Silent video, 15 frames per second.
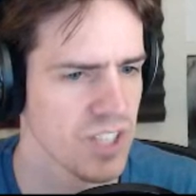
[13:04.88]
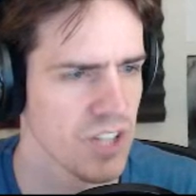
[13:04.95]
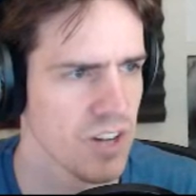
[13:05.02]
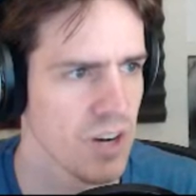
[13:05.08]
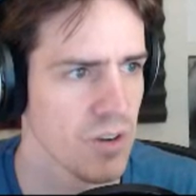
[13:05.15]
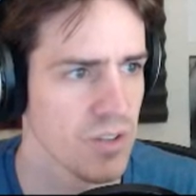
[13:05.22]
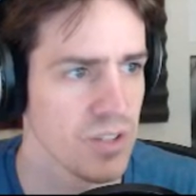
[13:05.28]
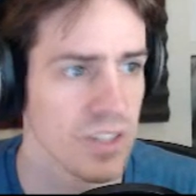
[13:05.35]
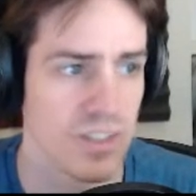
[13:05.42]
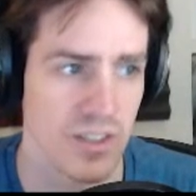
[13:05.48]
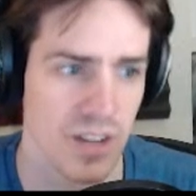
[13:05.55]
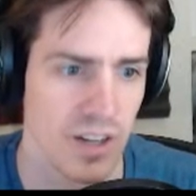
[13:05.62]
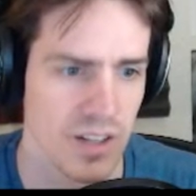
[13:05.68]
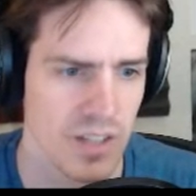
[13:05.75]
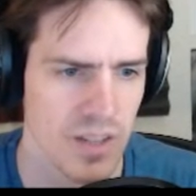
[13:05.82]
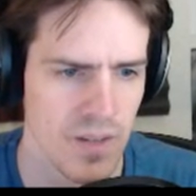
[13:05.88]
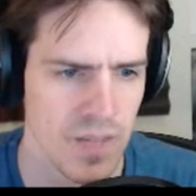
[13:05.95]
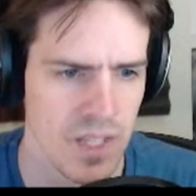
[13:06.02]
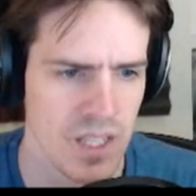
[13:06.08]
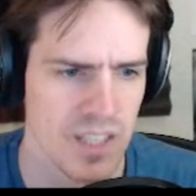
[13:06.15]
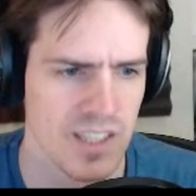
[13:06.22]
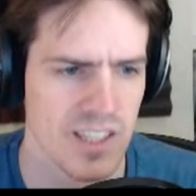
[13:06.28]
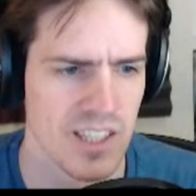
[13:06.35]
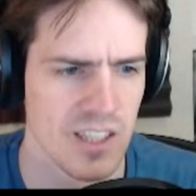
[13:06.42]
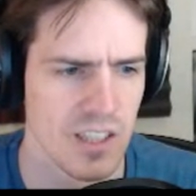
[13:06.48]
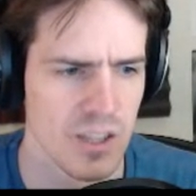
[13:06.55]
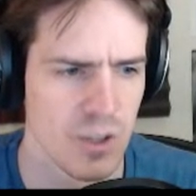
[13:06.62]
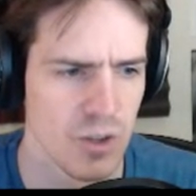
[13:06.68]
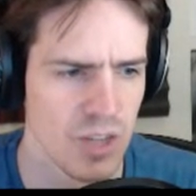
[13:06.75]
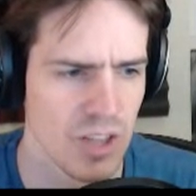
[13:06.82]
to figure out. It's not.
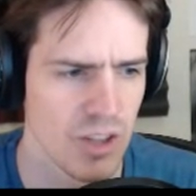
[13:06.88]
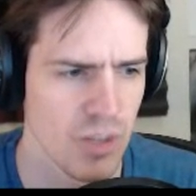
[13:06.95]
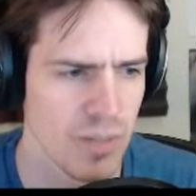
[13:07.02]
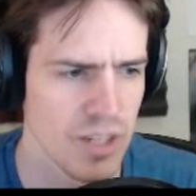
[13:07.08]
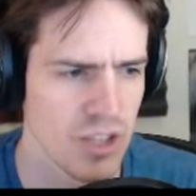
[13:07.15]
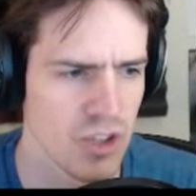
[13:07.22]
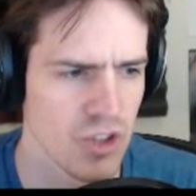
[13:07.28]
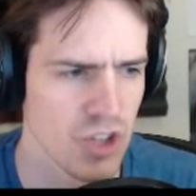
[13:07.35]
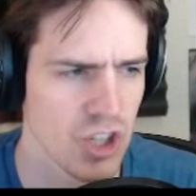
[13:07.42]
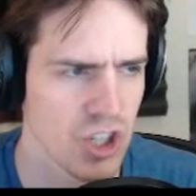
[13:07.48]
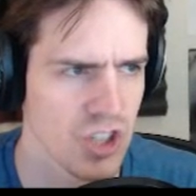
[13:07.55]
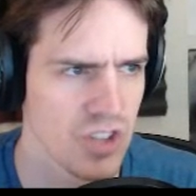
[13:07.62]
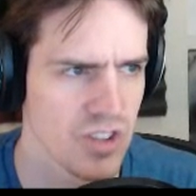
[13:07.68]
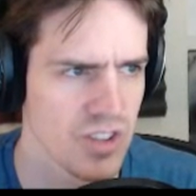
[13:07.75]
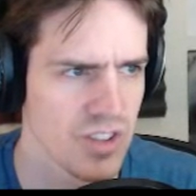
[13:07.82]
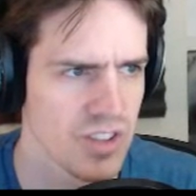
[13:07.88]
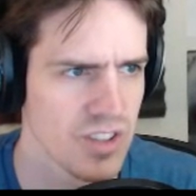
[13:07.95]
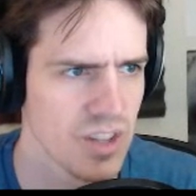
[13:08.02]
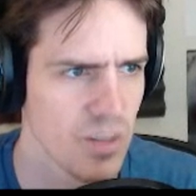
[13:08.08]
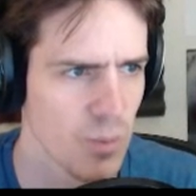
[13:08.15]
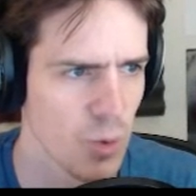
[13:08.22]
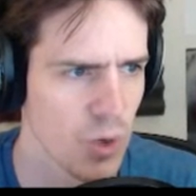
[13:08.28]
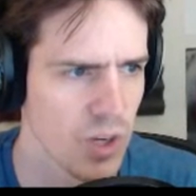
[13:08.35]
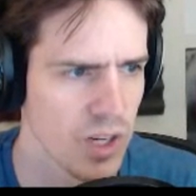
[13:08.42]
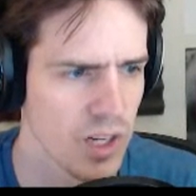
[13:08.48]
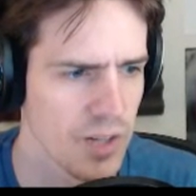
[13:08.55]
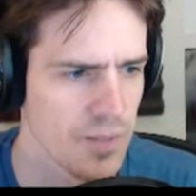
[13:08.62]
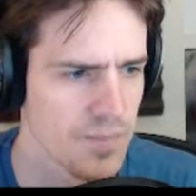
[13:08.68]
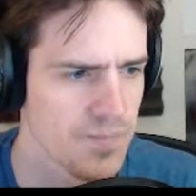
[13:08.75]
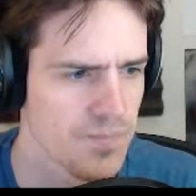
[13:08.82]
Still, you'd think there'd be an instructions
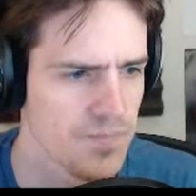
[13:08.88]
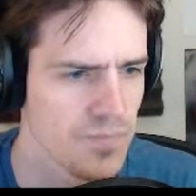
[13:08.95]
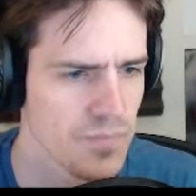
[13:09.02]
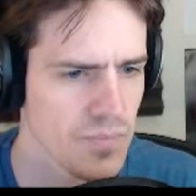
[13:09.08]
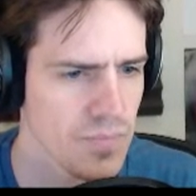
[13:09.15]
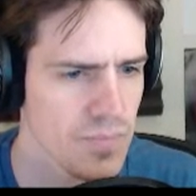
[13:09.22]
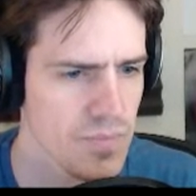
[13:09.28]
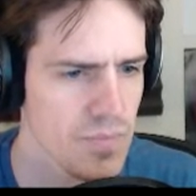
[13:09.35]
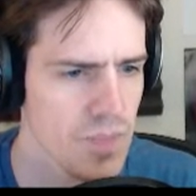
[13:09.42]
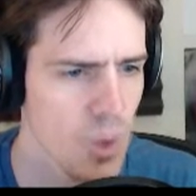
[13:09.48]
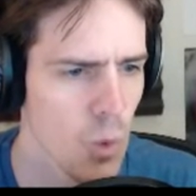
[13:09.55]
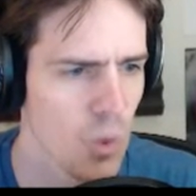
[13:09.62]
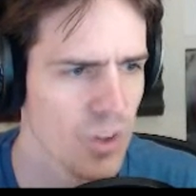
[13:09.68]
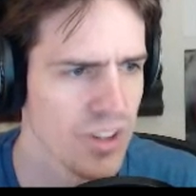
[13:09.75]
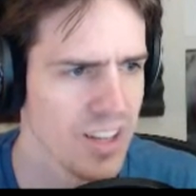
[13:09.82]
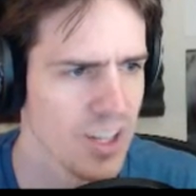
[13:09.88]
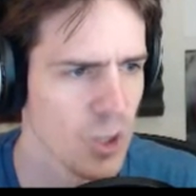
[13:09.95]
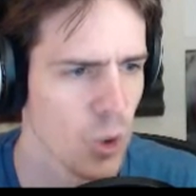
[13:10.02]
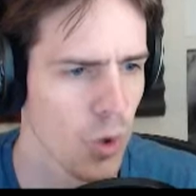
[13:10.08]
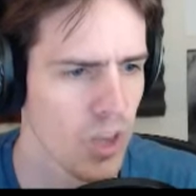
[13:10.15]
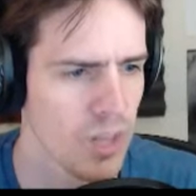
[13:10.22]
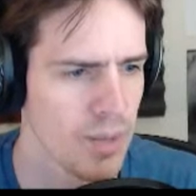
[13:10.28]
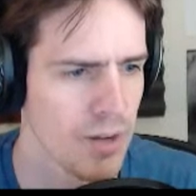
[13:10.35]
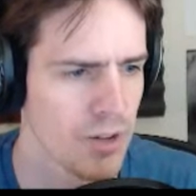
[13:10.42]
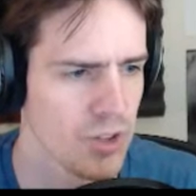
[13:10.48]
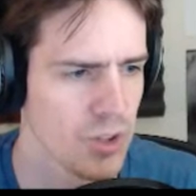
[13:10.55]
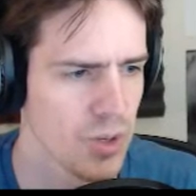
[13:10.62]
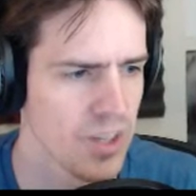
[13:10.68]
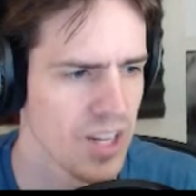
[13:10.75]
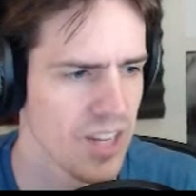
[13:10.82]
somewhere. What's that coil
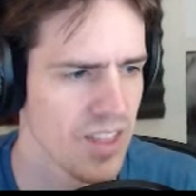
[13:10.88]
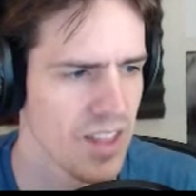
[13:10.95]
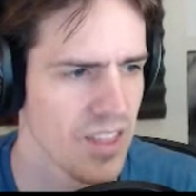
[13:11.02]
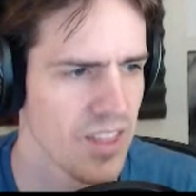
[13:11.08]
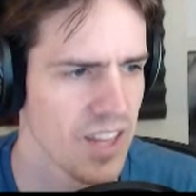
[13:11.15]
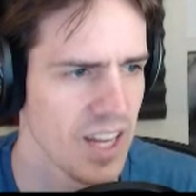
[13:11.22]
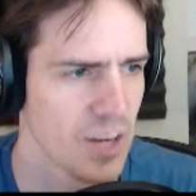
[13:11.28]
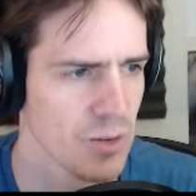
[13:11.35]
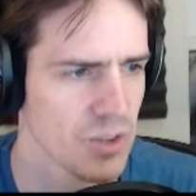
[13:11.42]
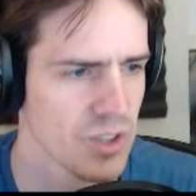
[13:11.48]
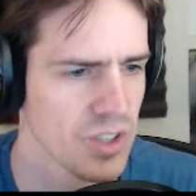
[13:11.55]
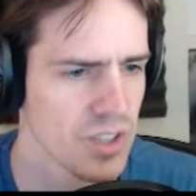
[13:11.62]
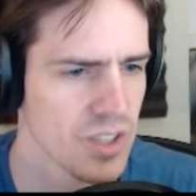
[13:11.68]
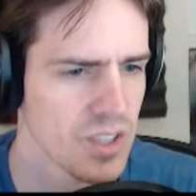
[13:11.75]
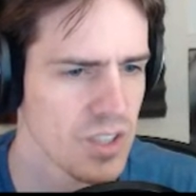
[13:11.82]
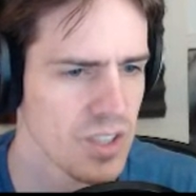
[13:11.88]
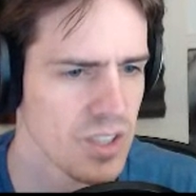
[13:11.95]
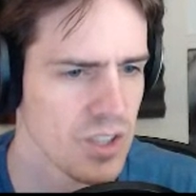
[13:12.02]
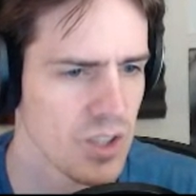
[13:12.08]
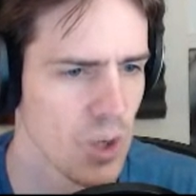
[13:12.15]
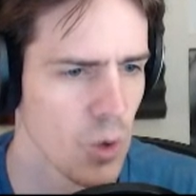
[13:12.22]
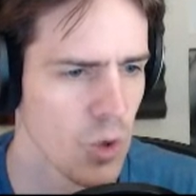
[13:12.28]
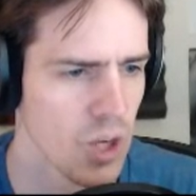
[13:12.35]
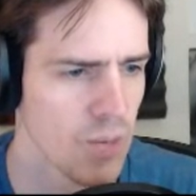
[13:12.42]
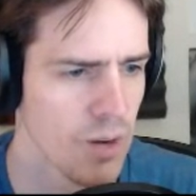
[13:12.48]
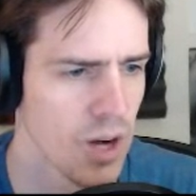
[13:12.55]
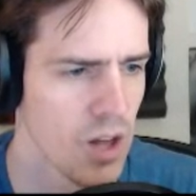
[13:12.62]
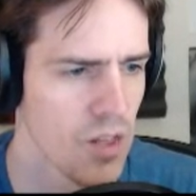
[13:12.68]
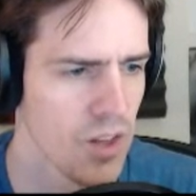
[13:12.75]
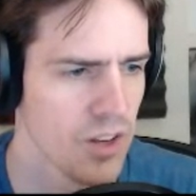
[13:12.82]
about? Do I take that thing out? No,
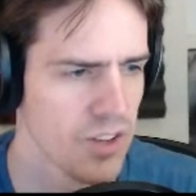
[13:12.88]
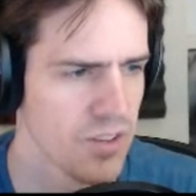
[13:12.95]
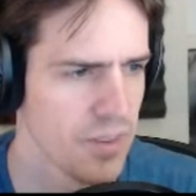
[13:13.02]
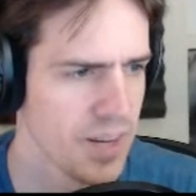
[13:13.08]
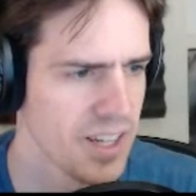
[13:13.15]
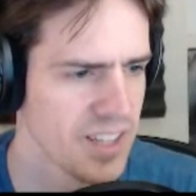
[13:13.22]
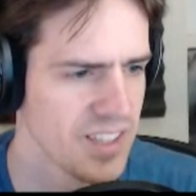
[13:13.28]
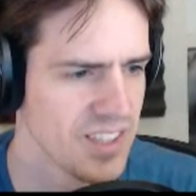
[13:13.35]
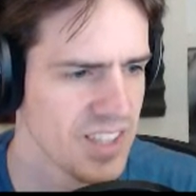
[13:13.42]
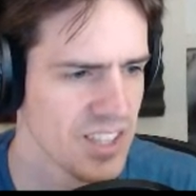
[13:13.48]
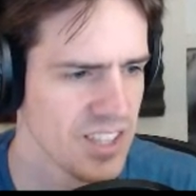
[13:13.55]
come on, that doesn't make any